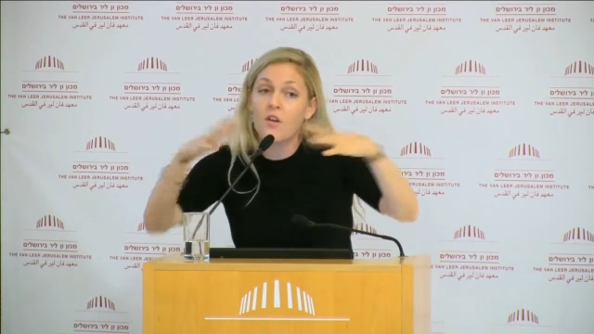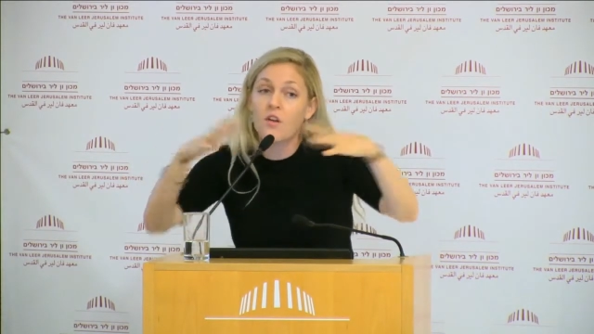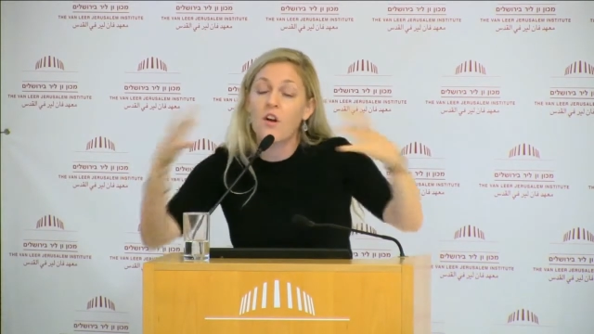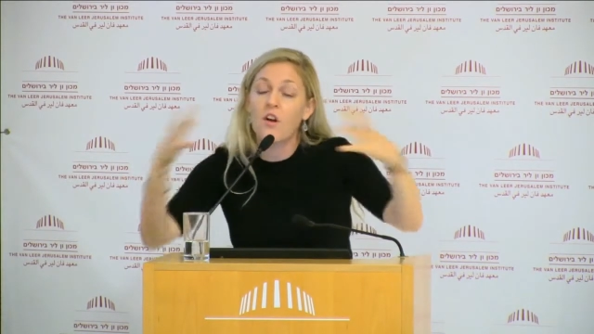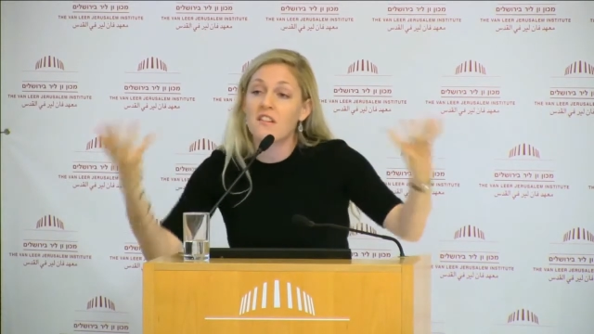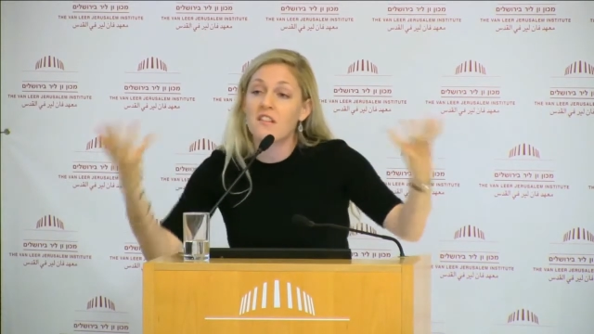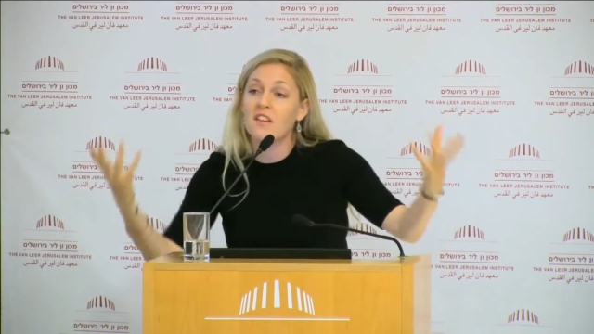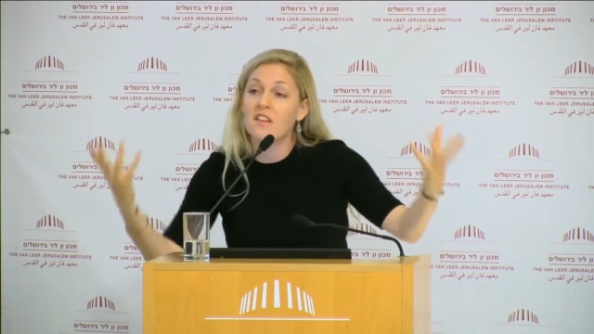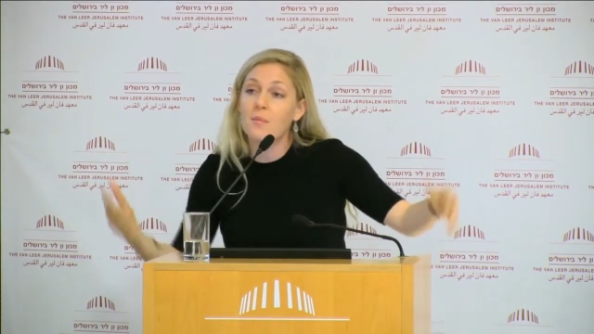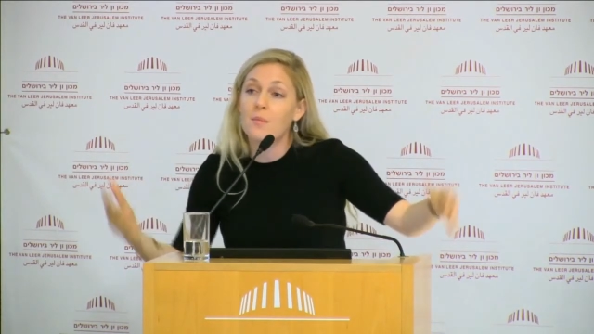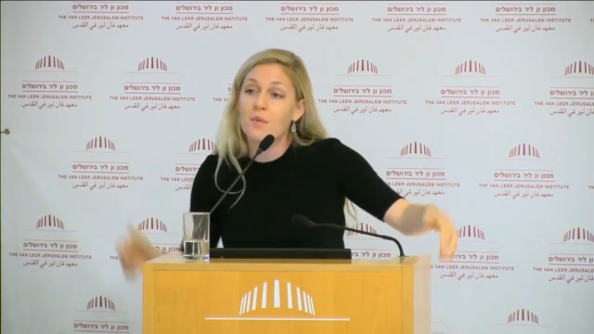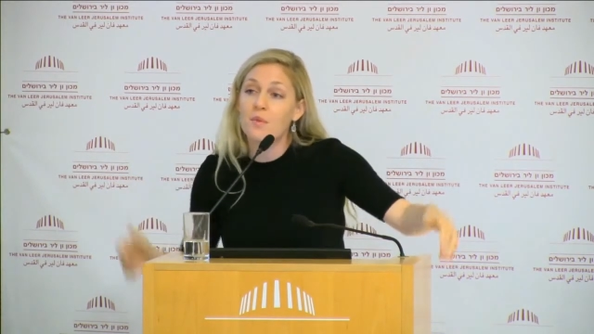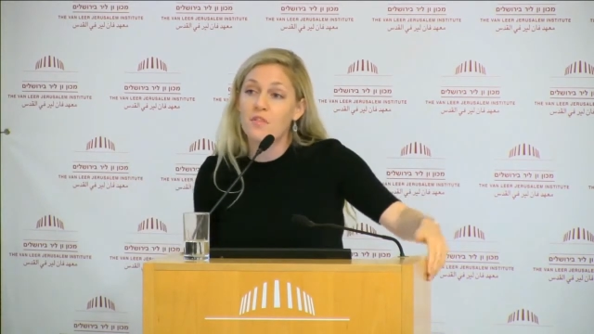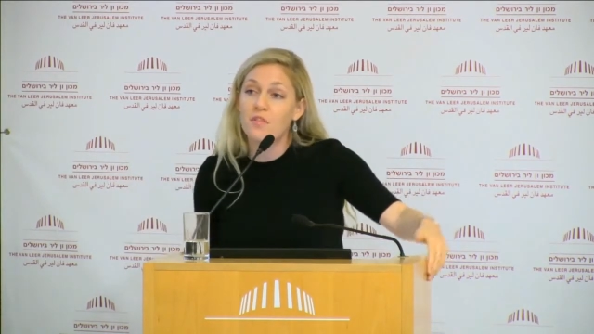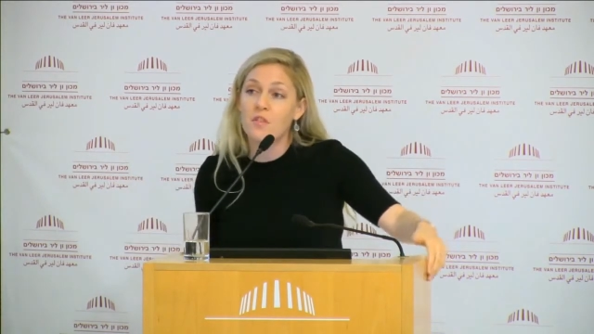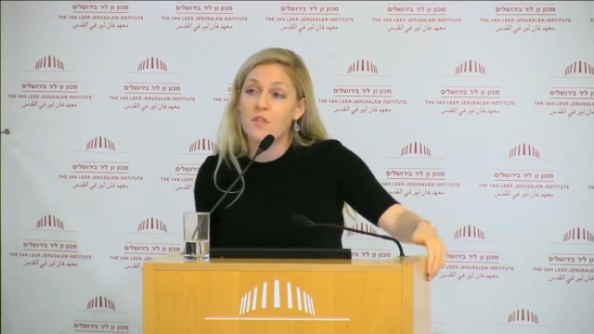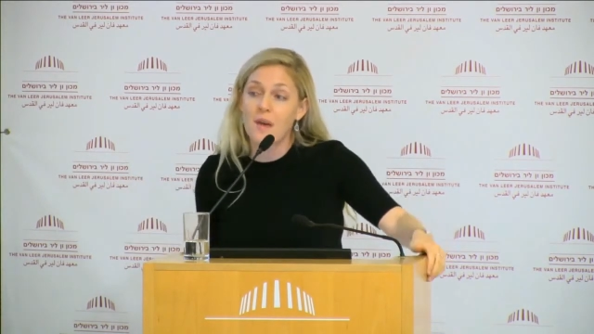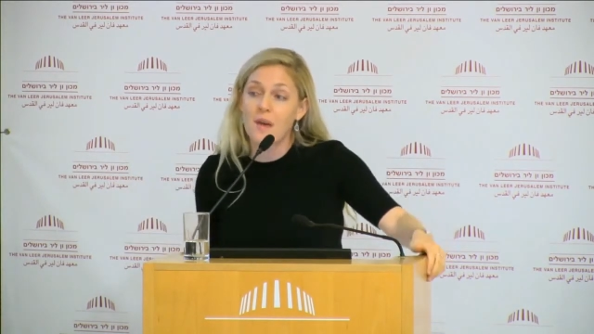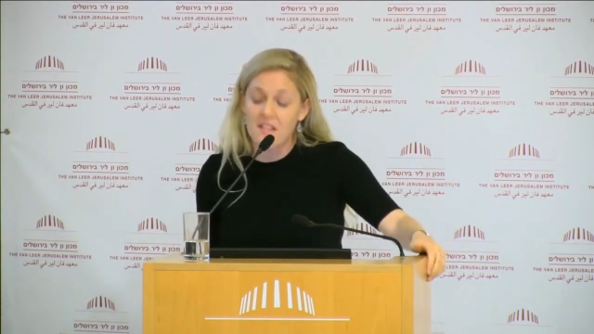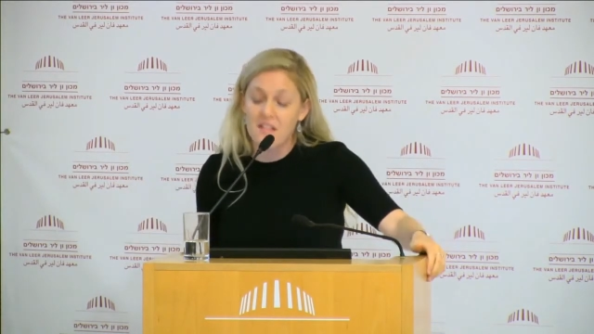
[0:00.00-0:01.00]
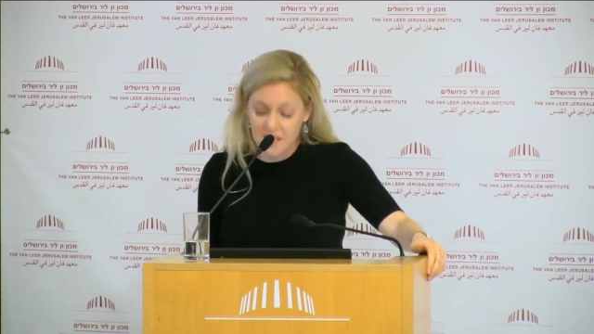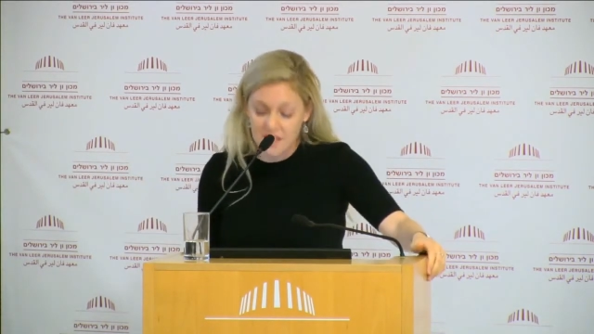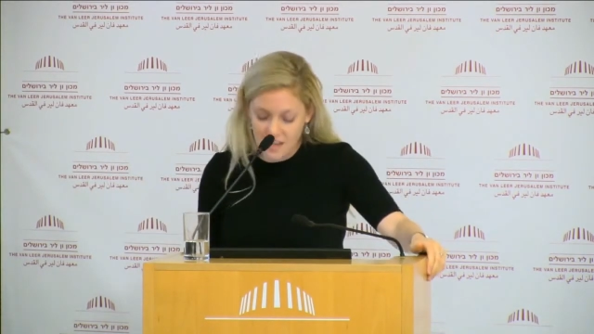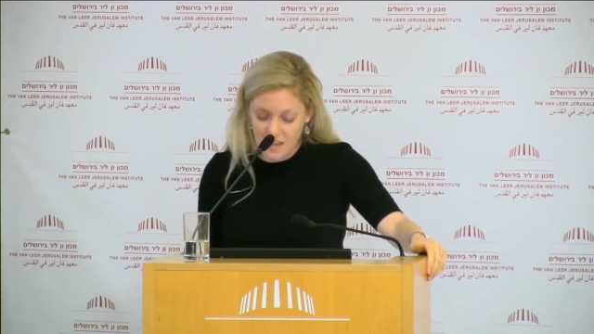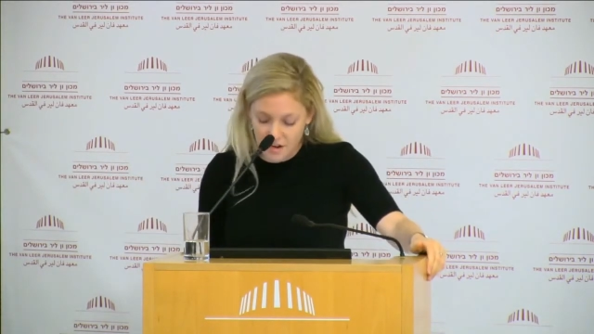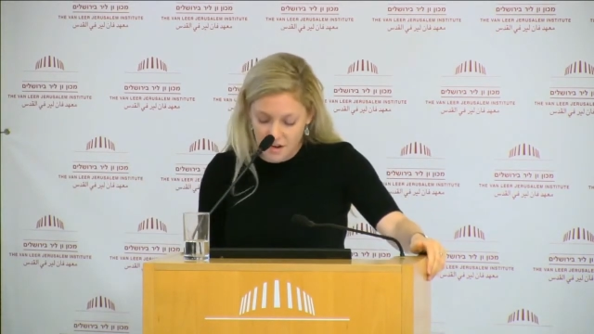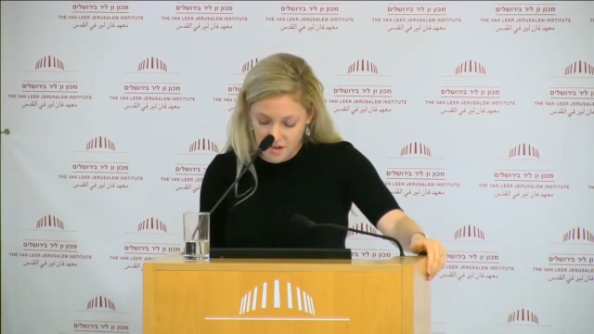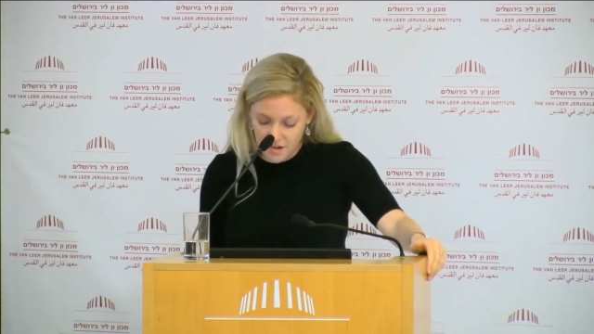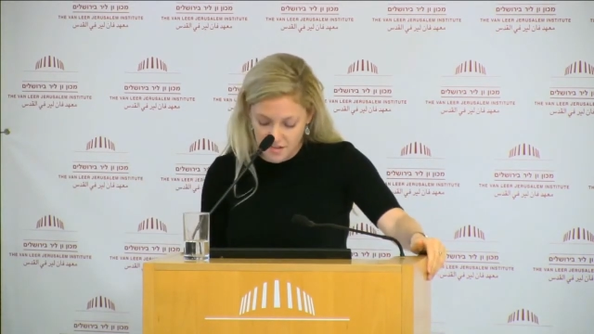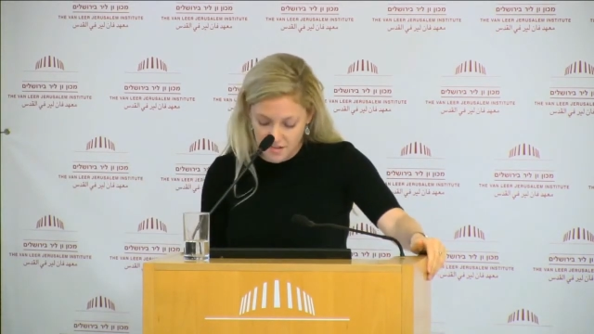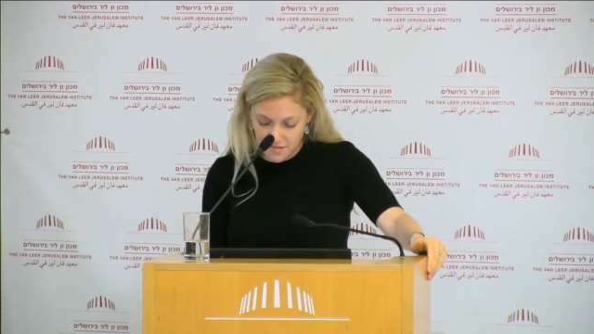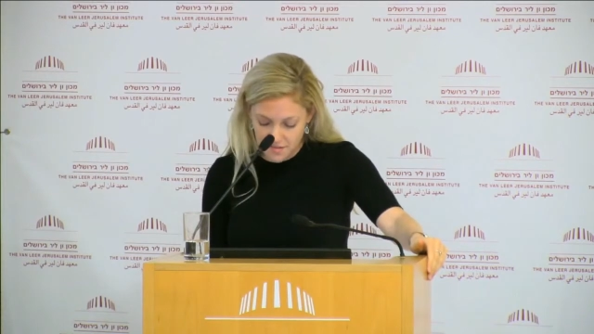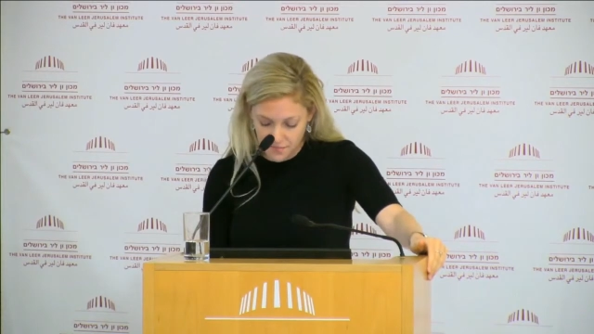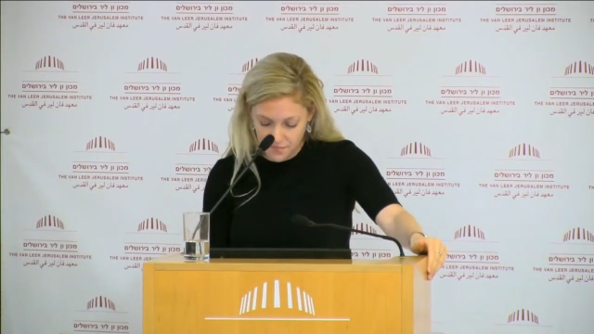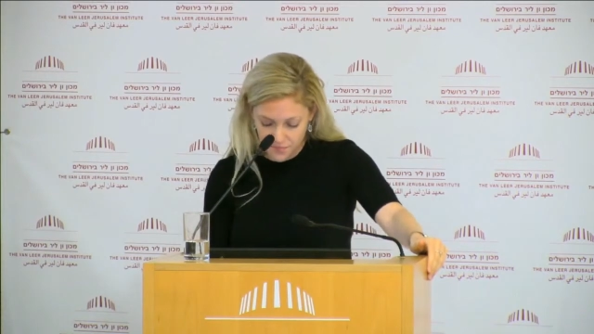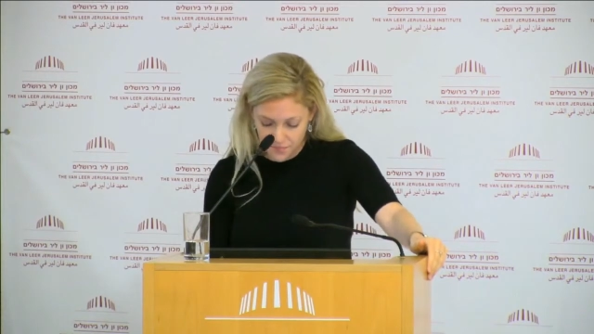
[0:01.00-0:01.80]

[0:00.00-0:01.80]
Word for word: across a number of thematic areas.